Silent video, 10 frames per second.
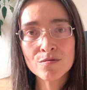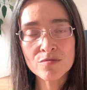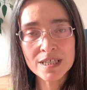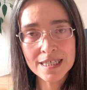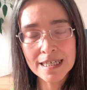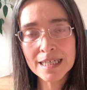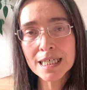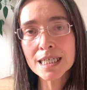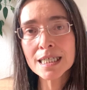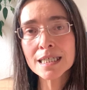
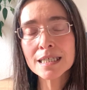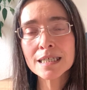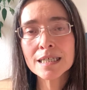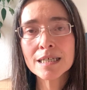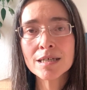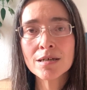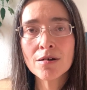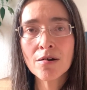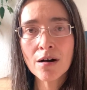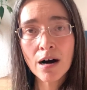resilient,
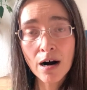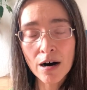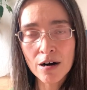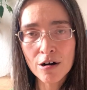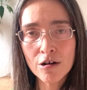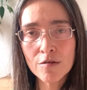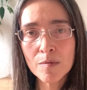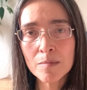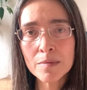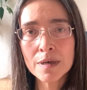calm,